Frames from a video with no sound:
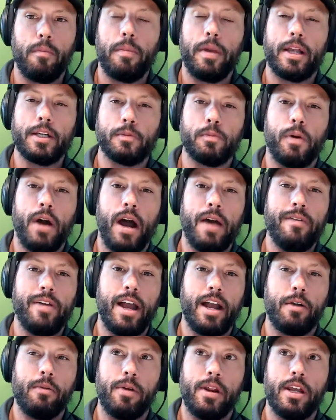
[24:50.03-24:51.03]
because private
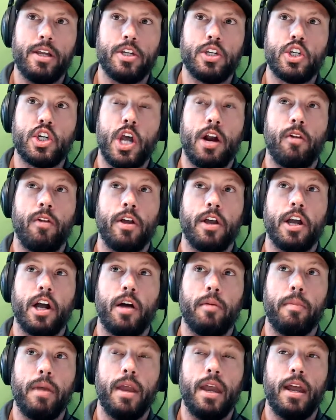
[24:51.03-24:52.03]
equities generally
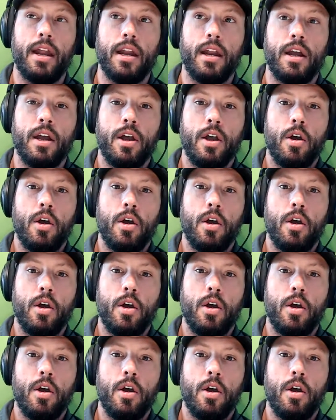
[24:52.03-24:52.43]
come in